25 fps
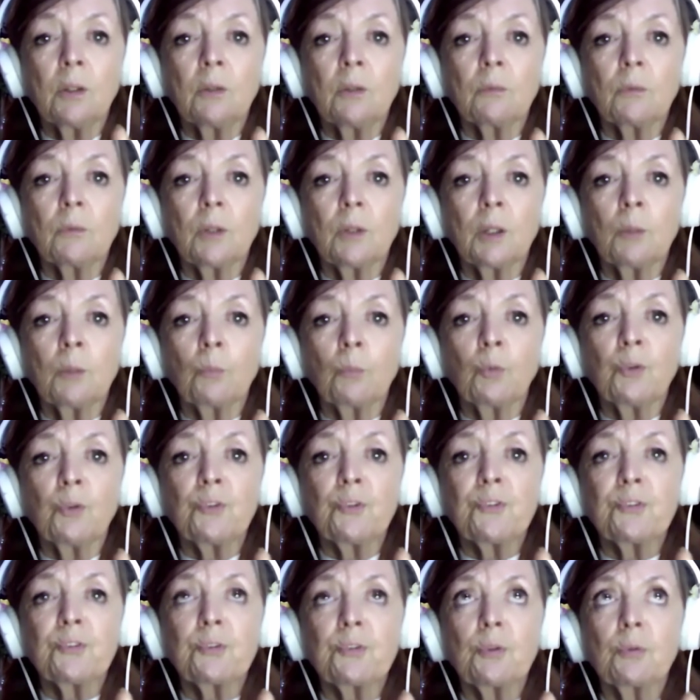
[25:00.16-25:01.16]
it, eh, it
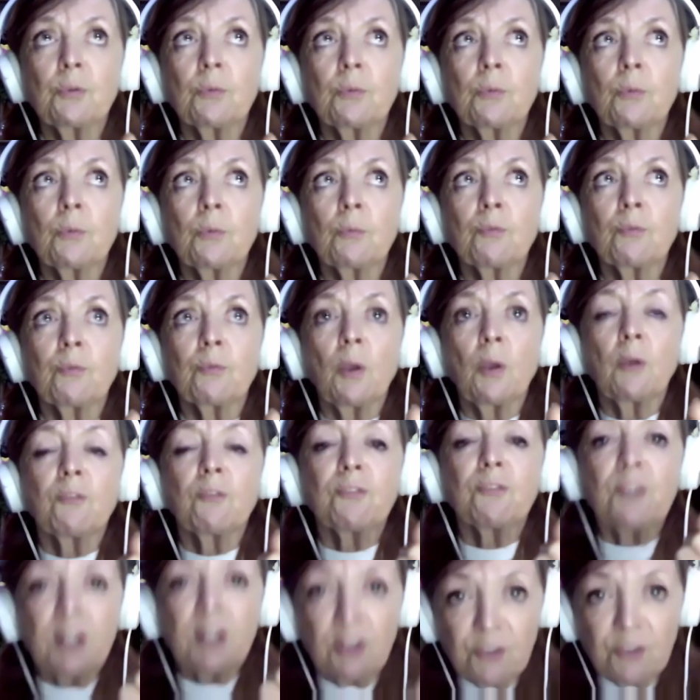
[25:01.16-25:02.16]
was a
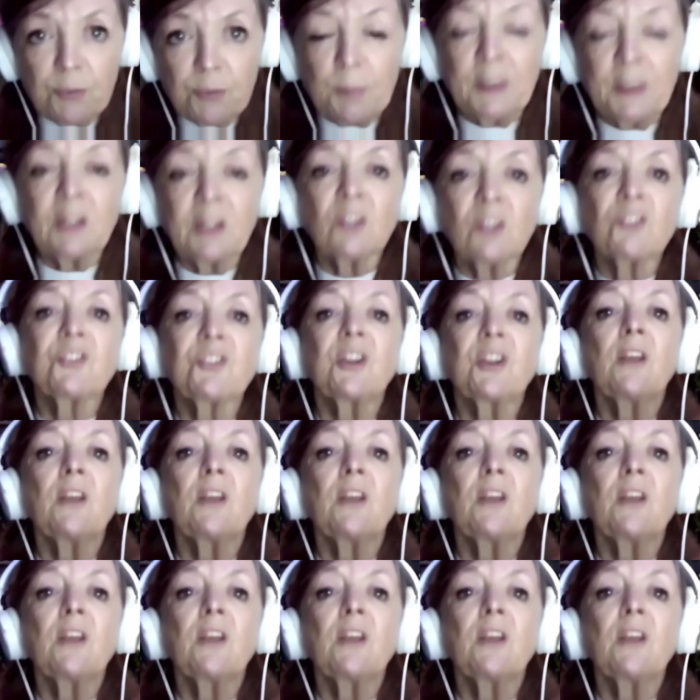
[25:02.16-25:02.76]
free speech